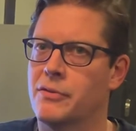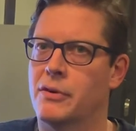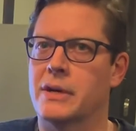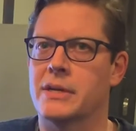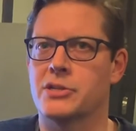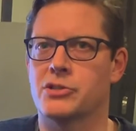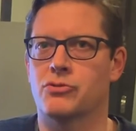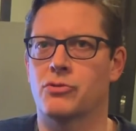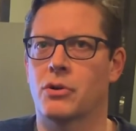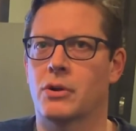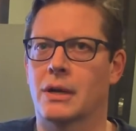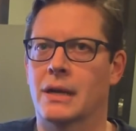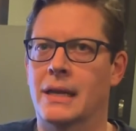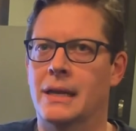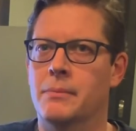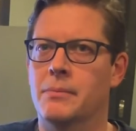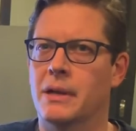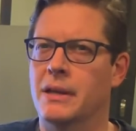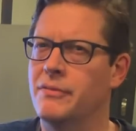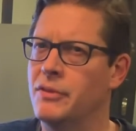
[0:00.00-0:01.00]
very strongly.
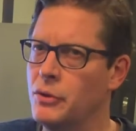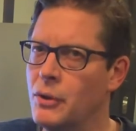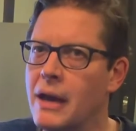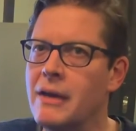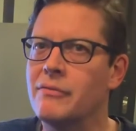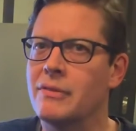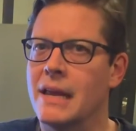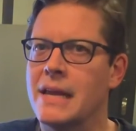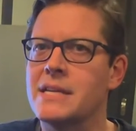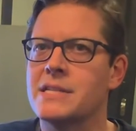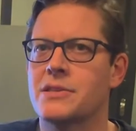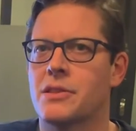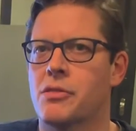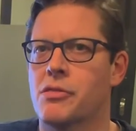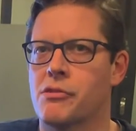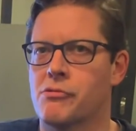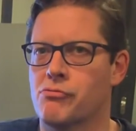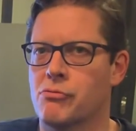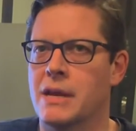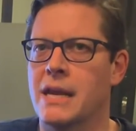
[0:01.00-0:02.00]
But if you have less than
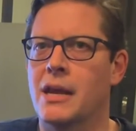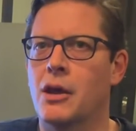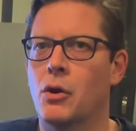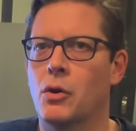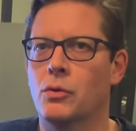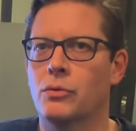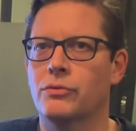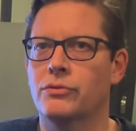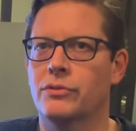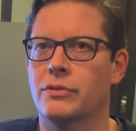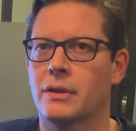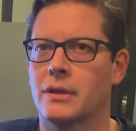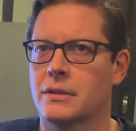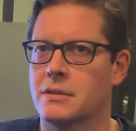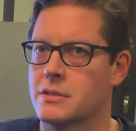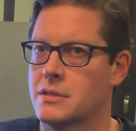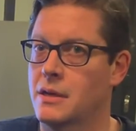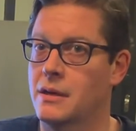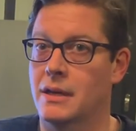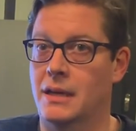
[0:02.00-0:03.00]
3 goals, and
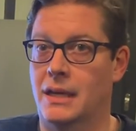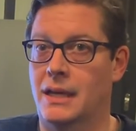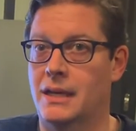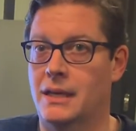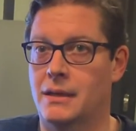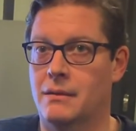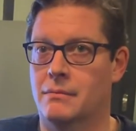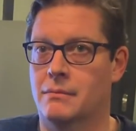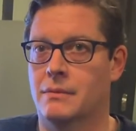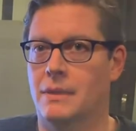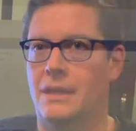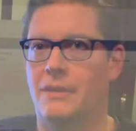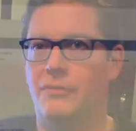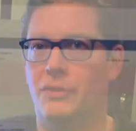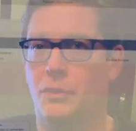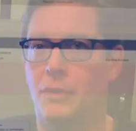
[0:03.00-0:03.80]
certainly if